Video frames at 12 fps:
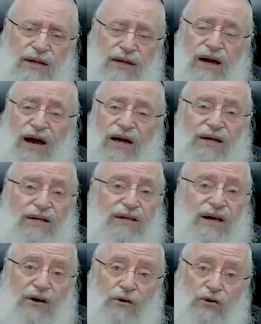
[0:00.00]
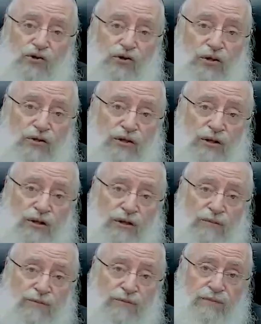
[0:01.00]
Kachi darka shel Torah.